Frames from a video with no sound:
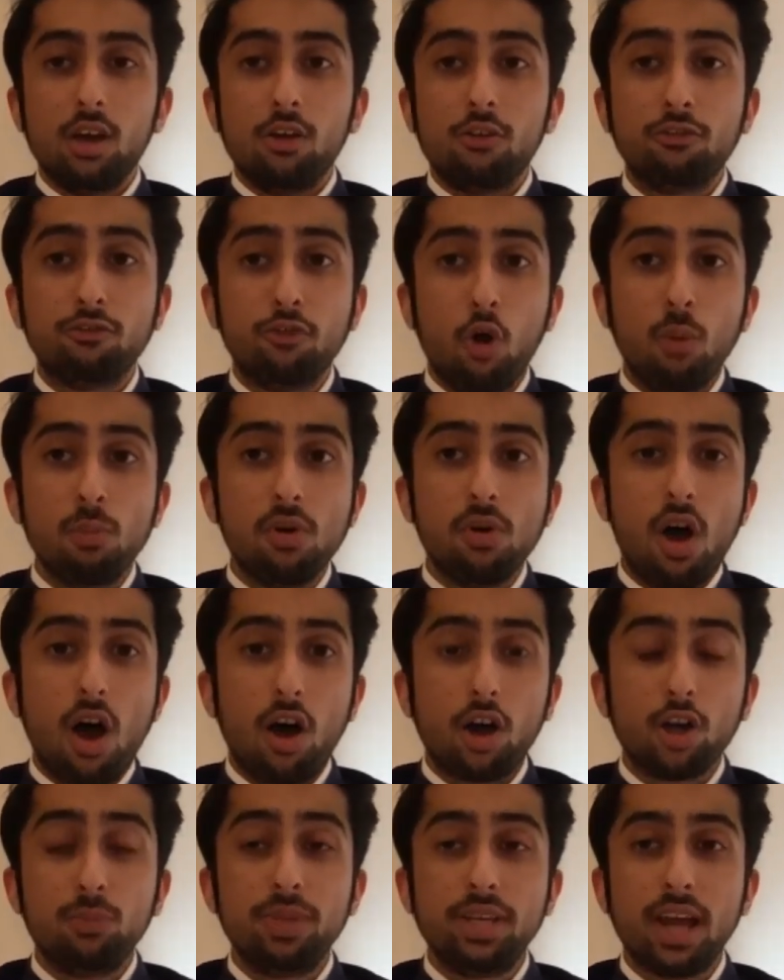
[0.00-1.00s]
Former
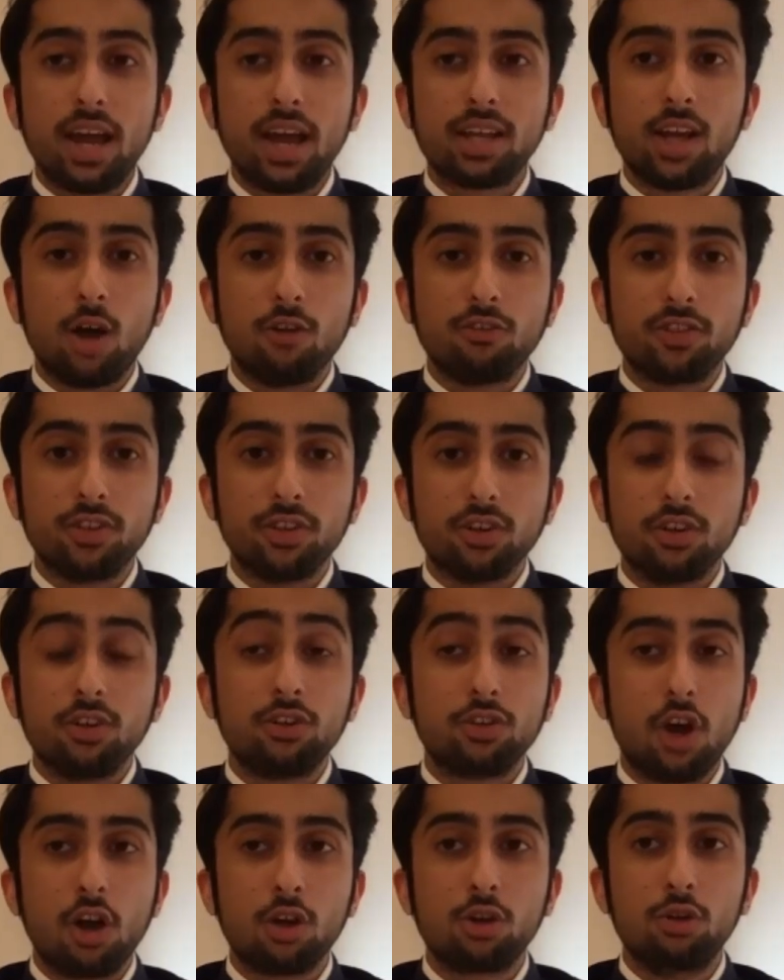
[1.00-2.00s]
RBI Governor
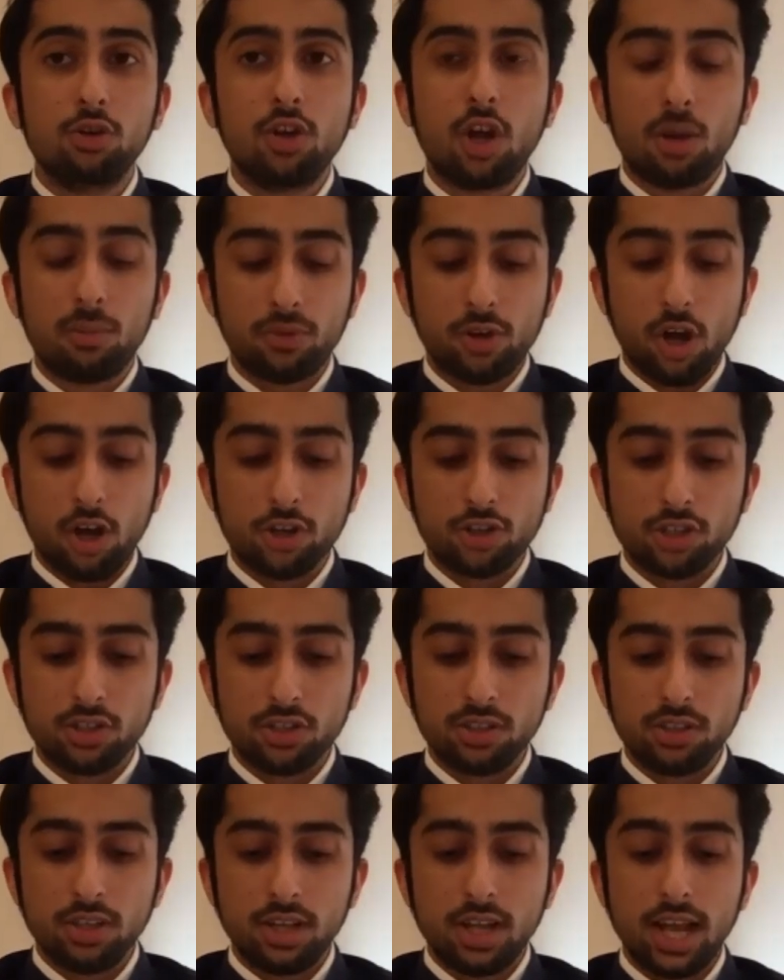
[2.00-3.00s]
Raghuram
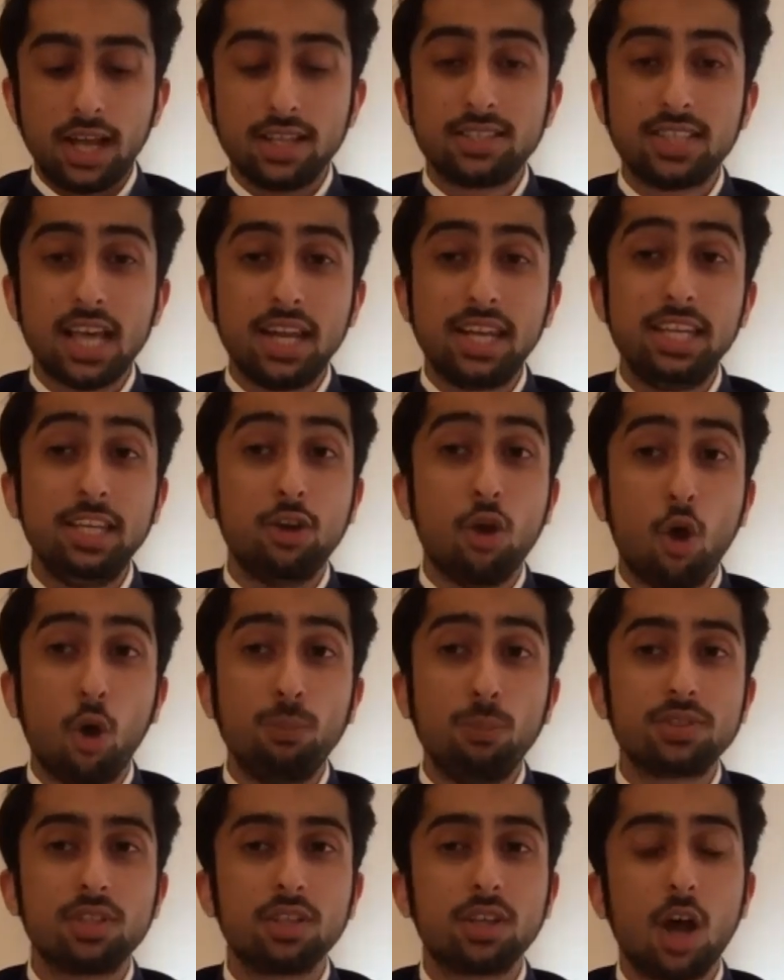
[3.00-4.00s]
Rajan has said he
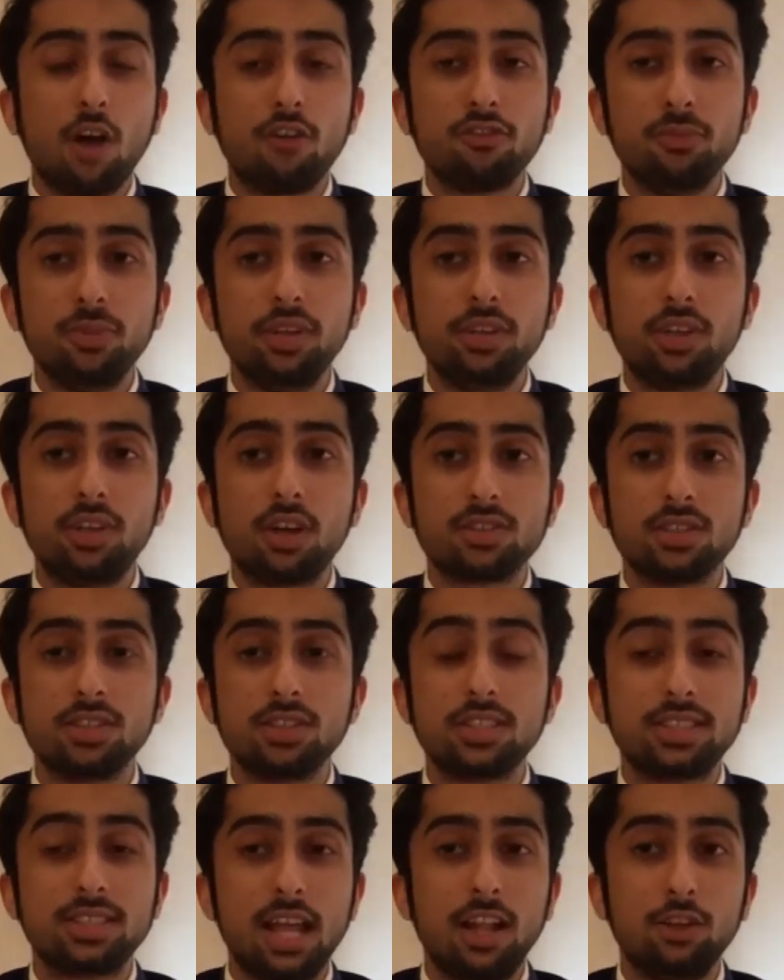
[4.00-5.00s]
hopes the government doesn't
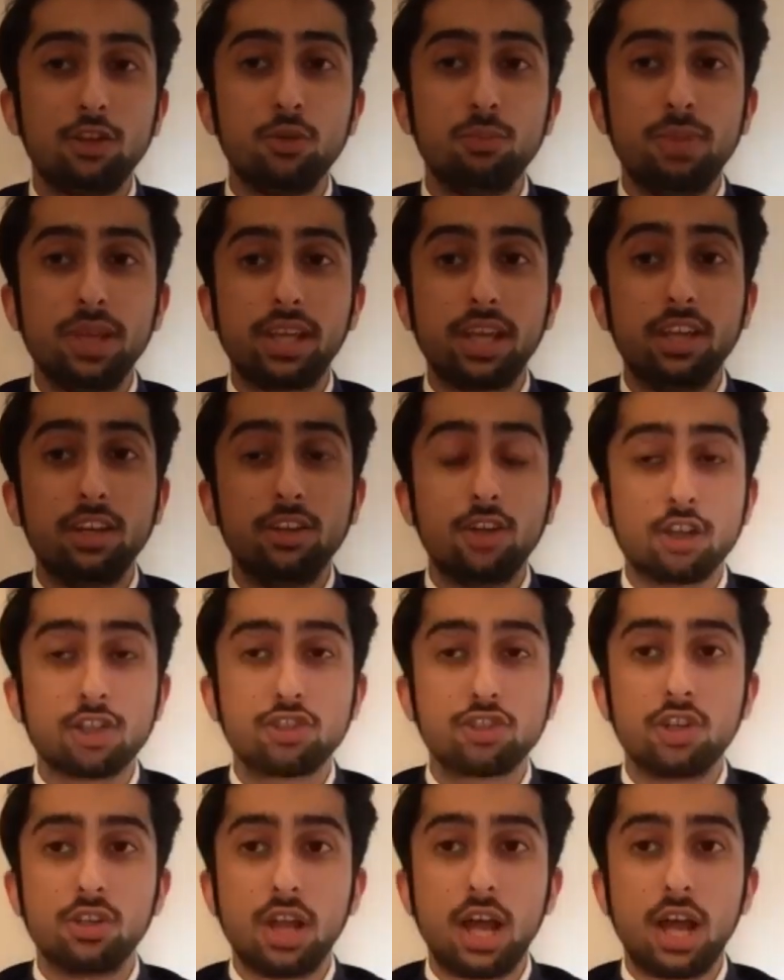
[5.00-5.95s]
sell to big industrial